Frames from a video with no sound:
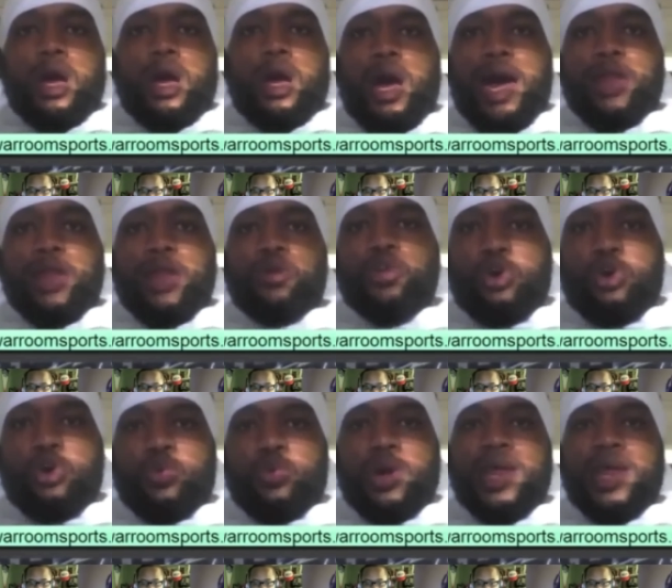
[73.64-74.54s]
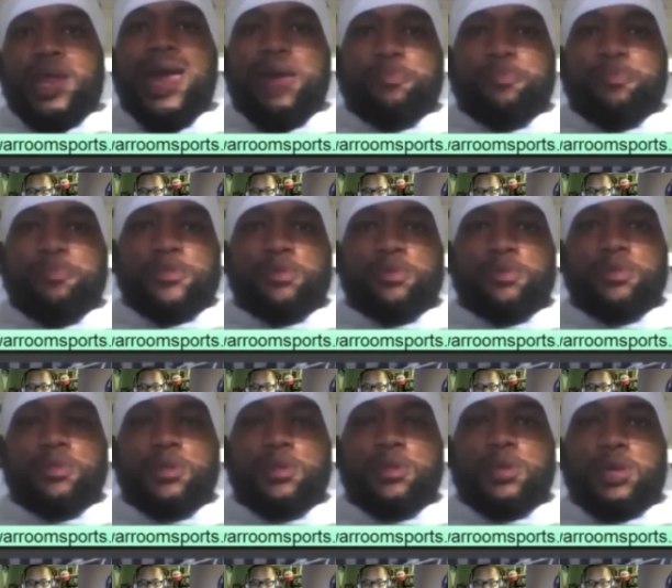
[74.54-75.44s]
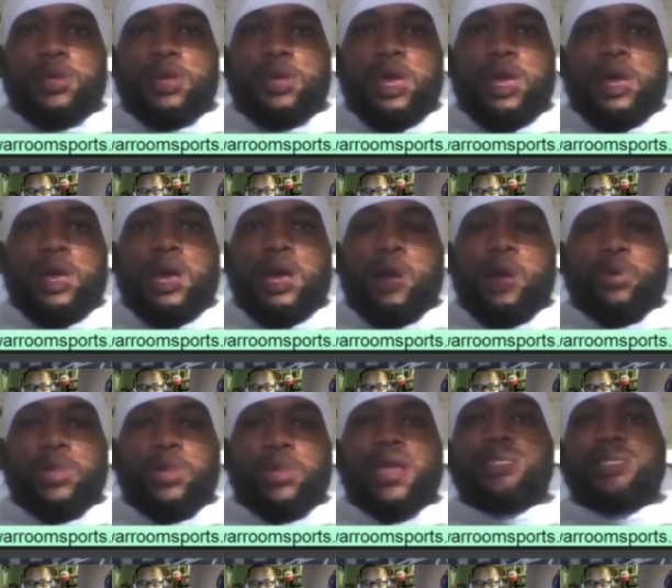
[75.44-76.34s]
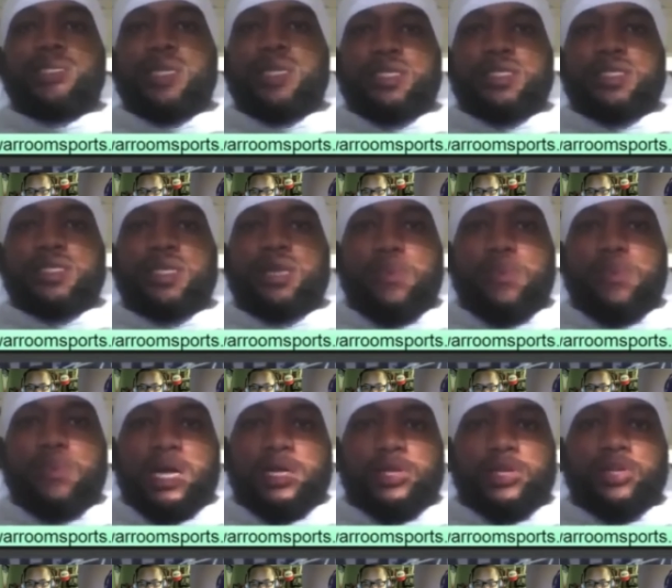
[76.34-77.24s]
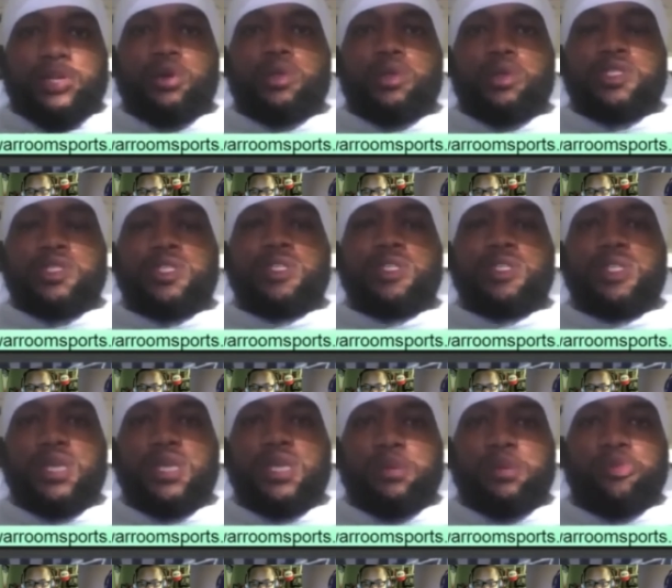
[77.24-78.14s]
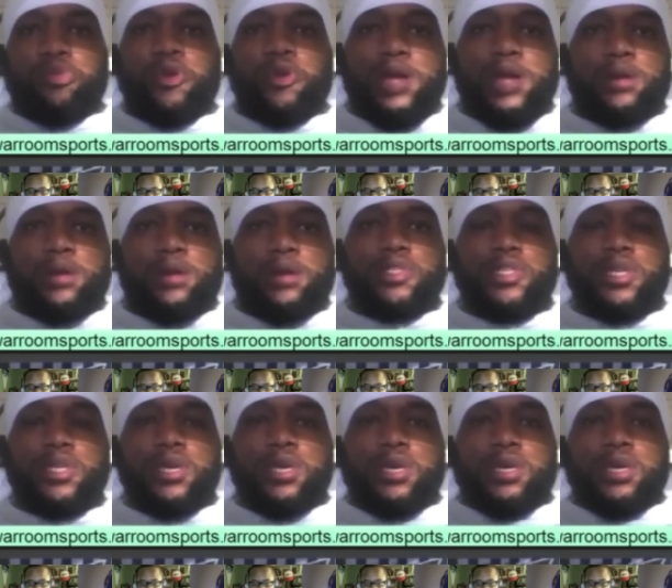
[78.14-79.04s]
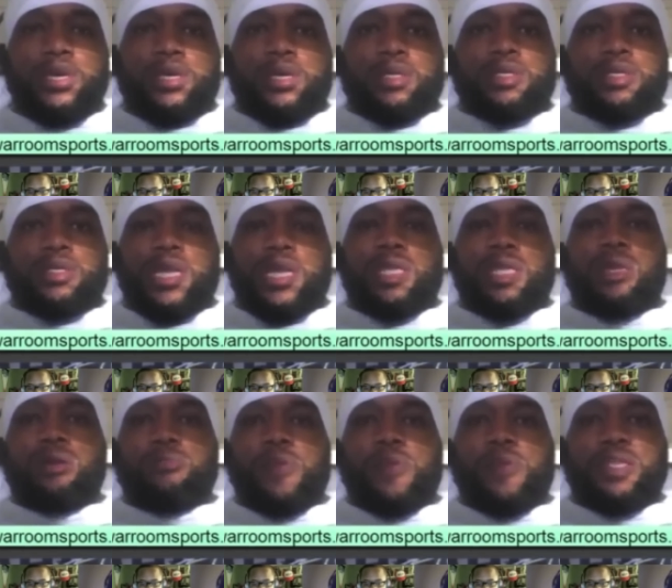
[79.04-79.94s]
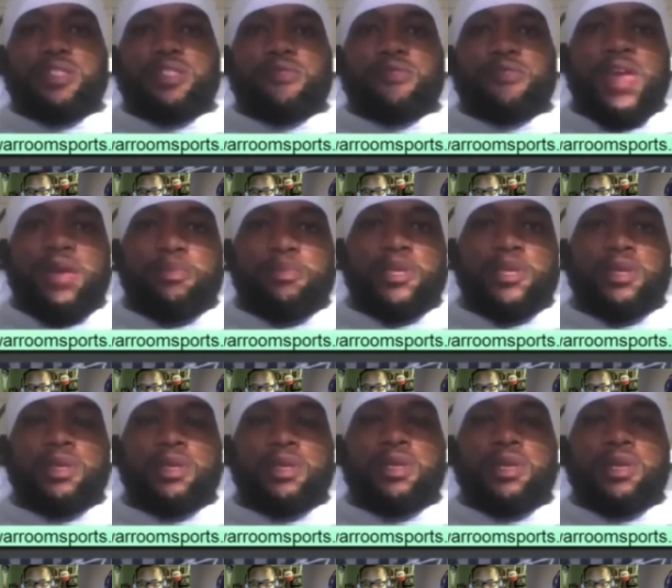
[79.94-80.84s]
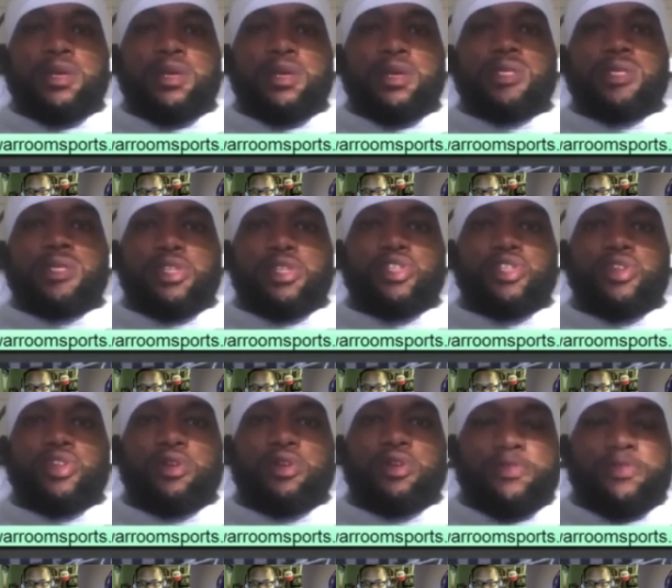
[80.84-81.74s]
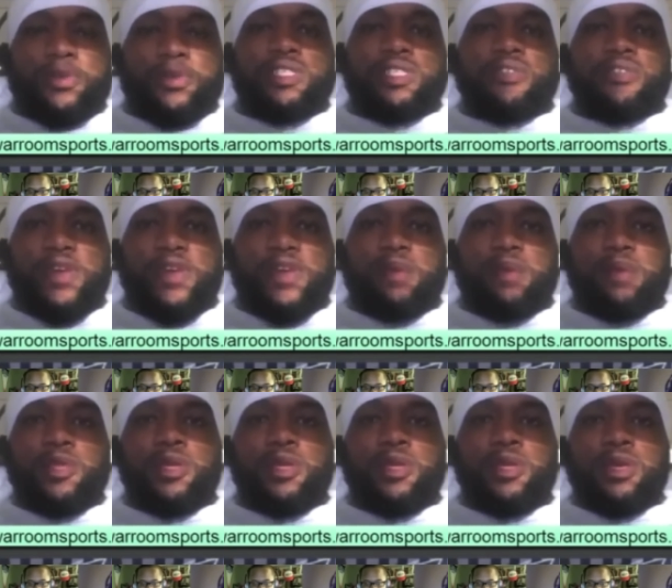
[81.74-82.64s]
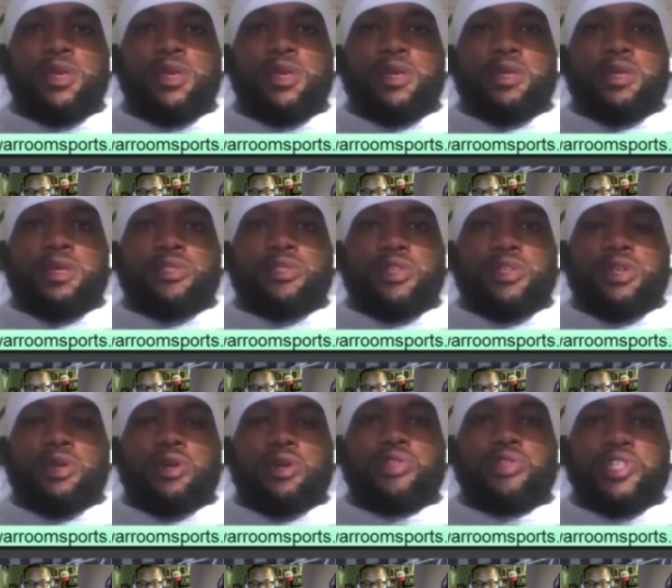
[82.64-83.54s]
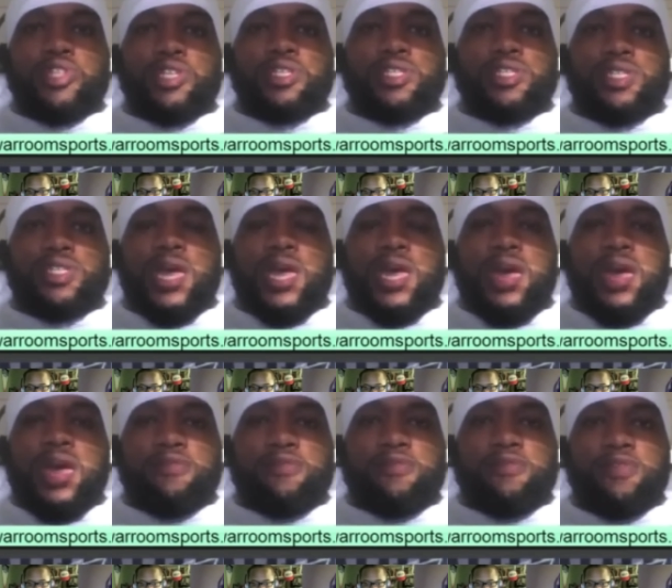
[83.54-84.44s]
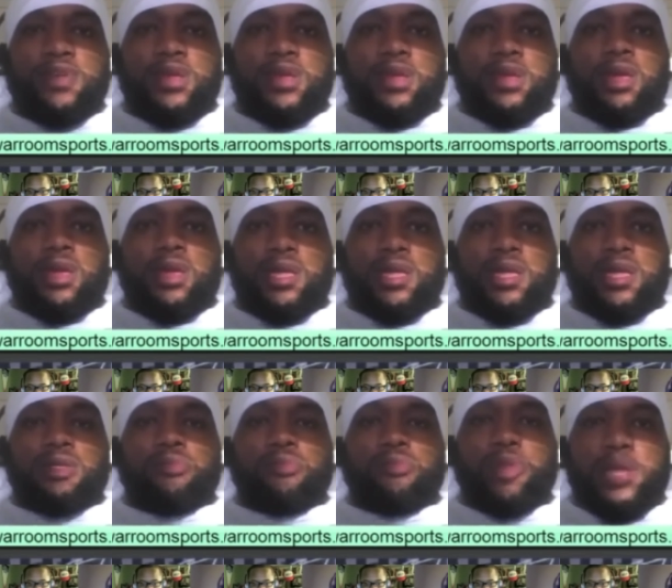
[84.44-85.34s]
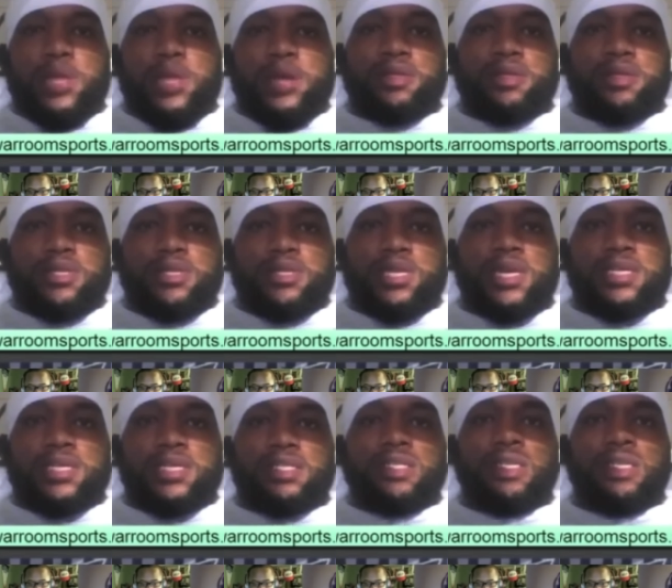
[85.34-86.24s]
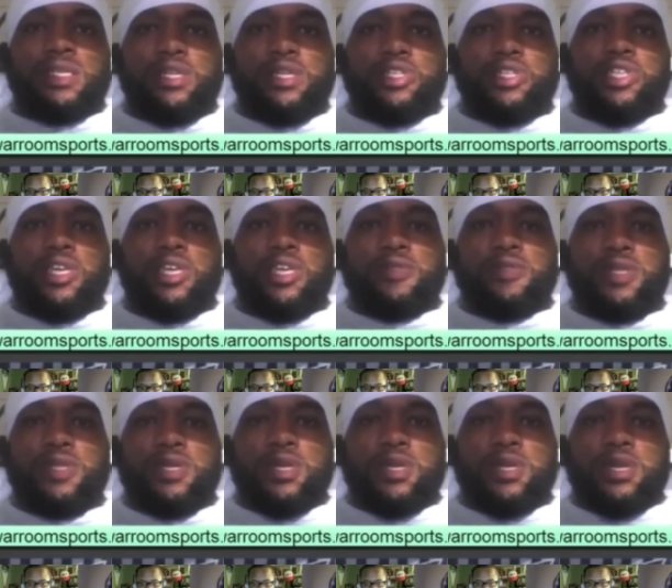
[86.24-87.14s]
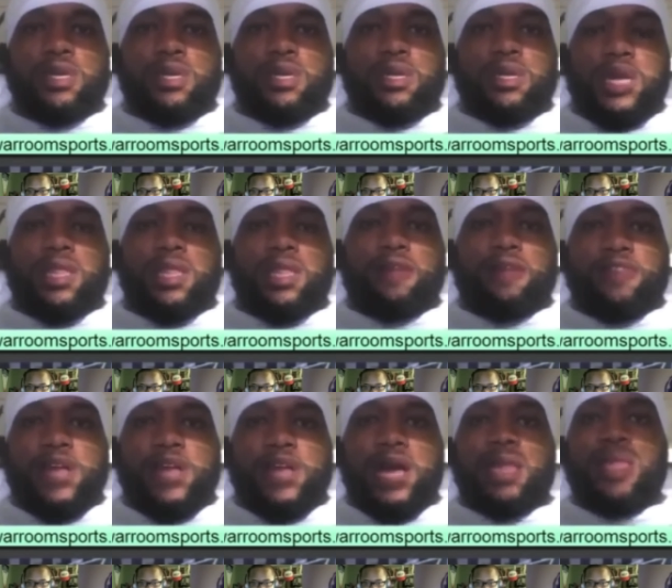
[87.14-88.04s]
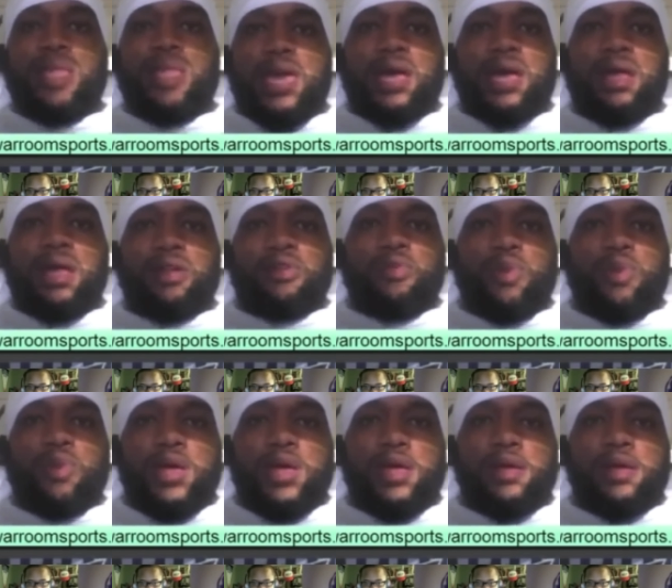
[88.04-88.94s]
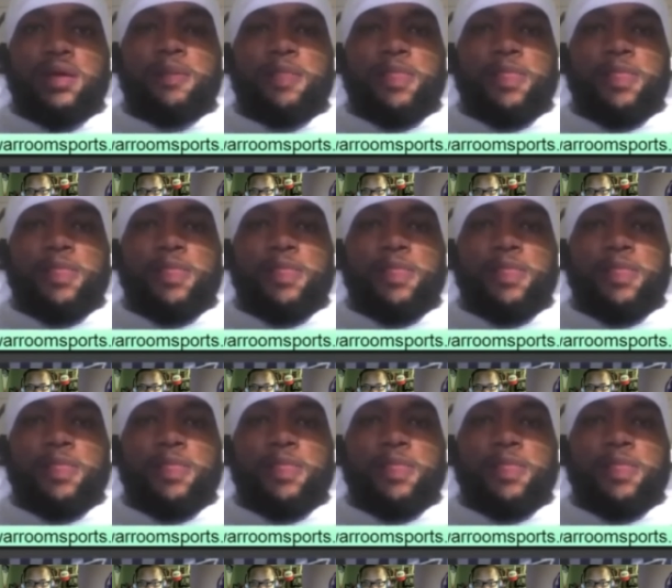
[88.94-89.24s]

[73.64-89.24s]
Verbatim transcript: I don't know what happened. I would like to extend my condolences and prayers to that young man's family, to his girlfriend's family, to the coaching staff, and to the players of the Kansas City Chiefs, now that I've gotten that out of the way,